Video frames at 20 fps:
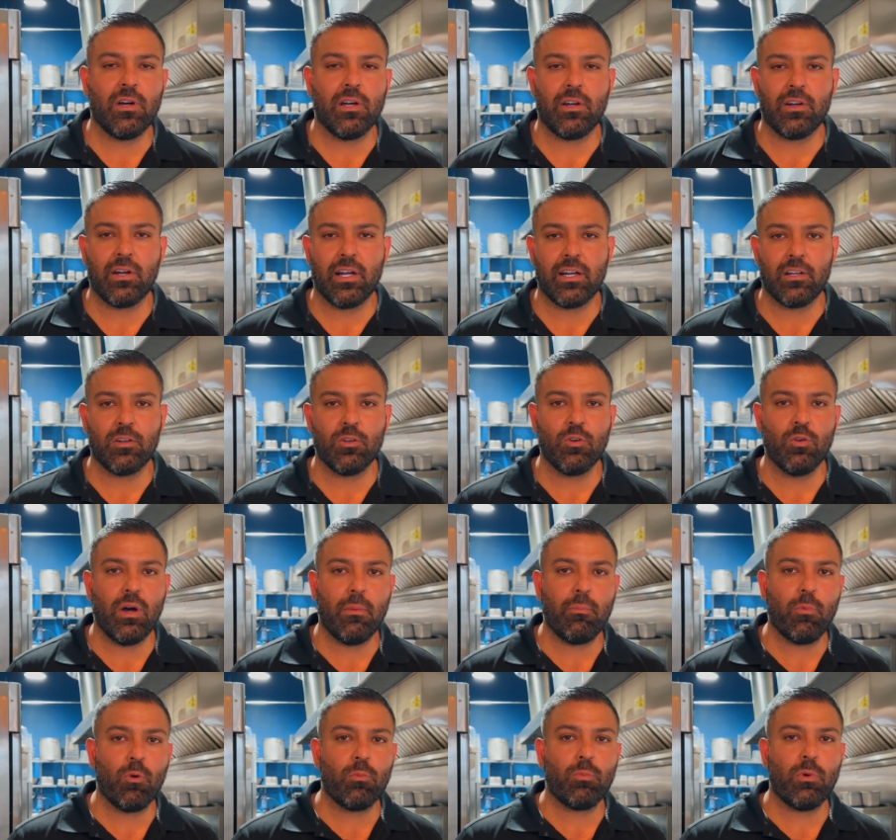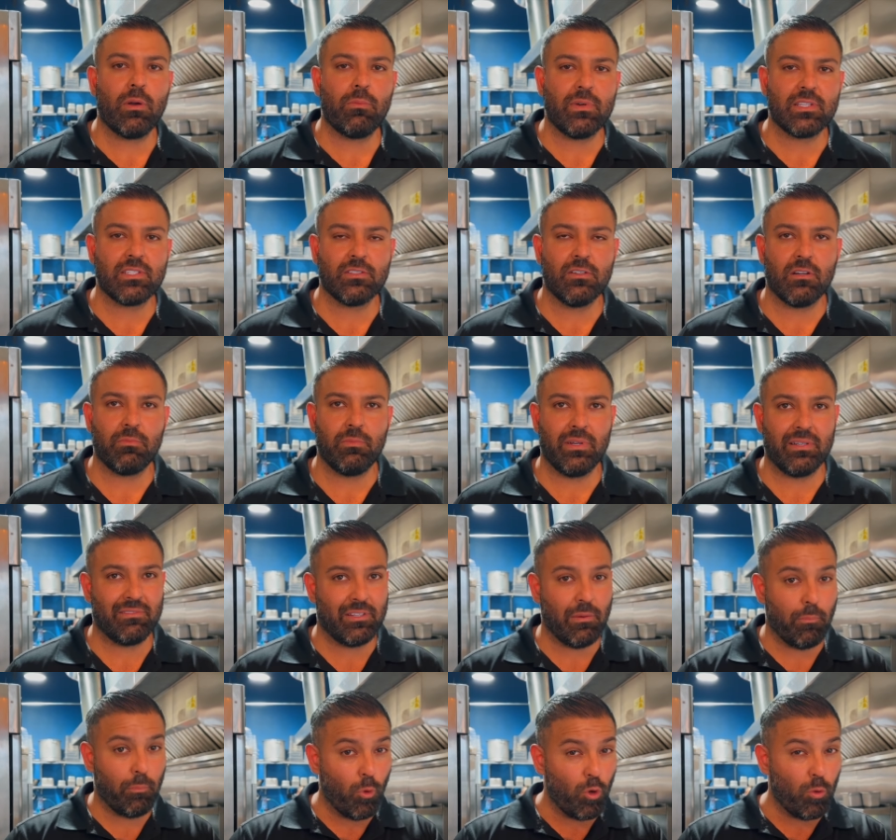I learned how to do a pulpo pastor, but
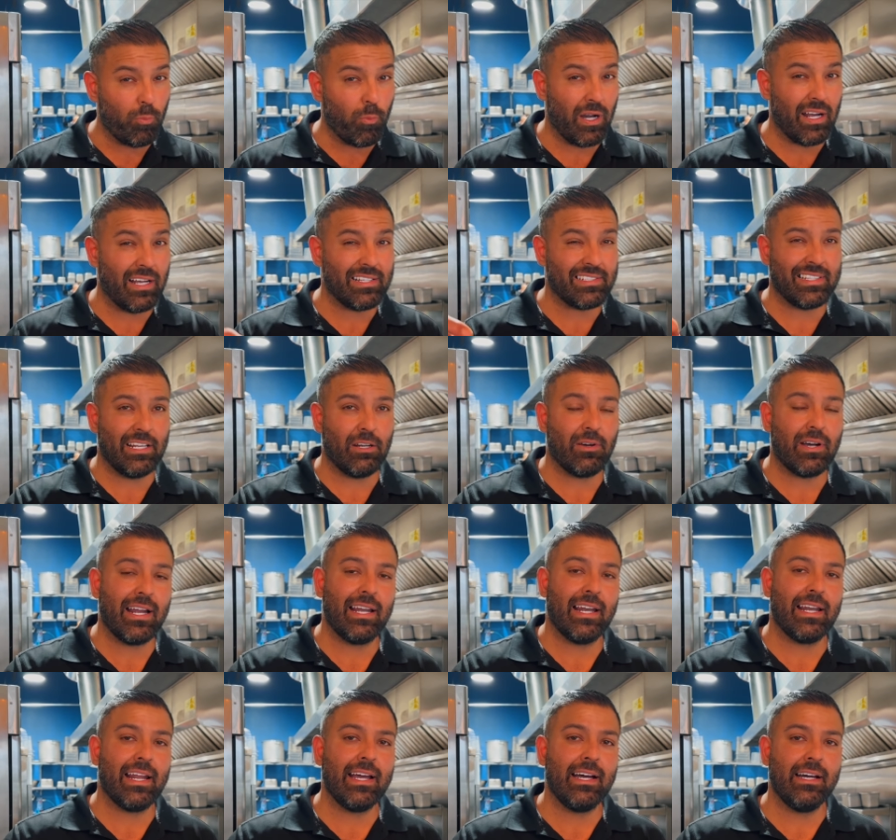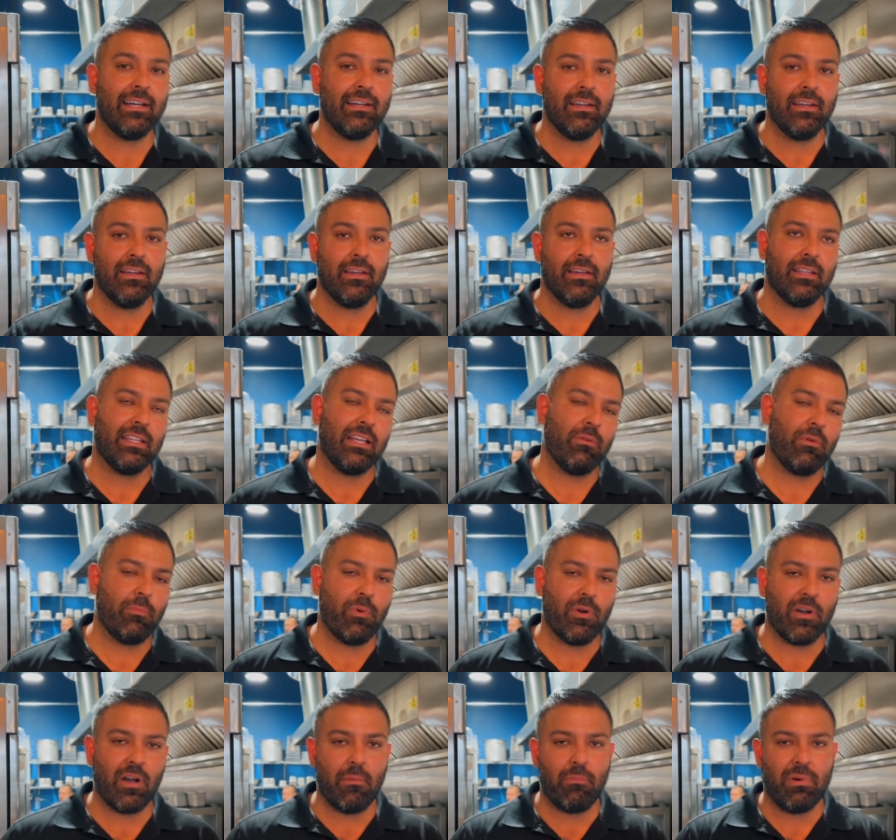the pulpo estilo Galilea, then we
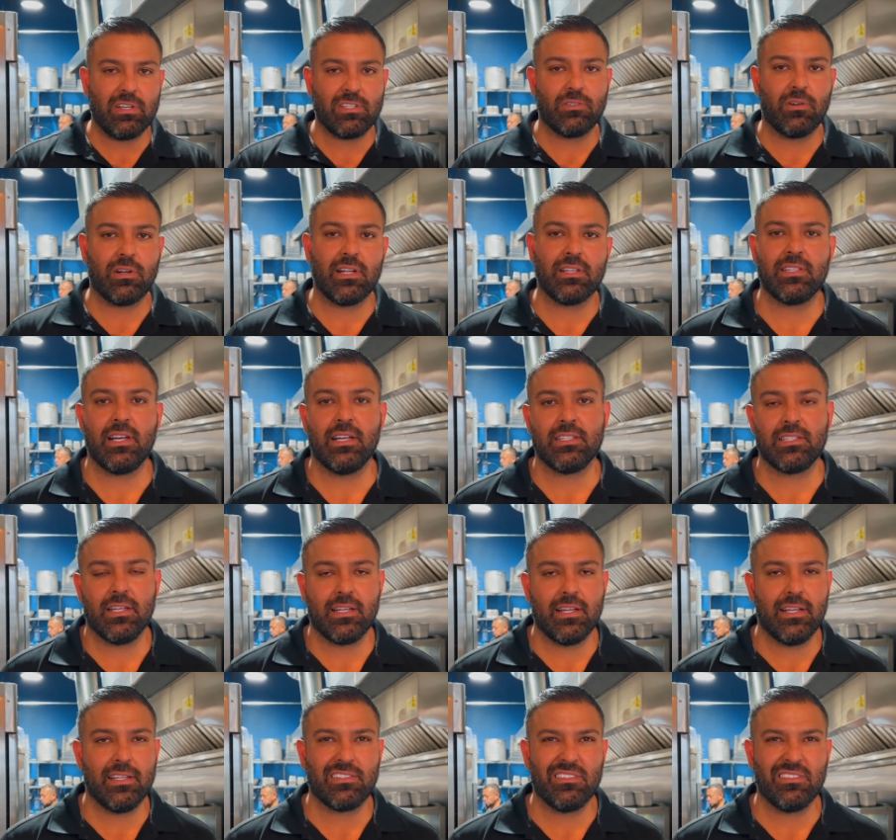put our pastor sauce on there.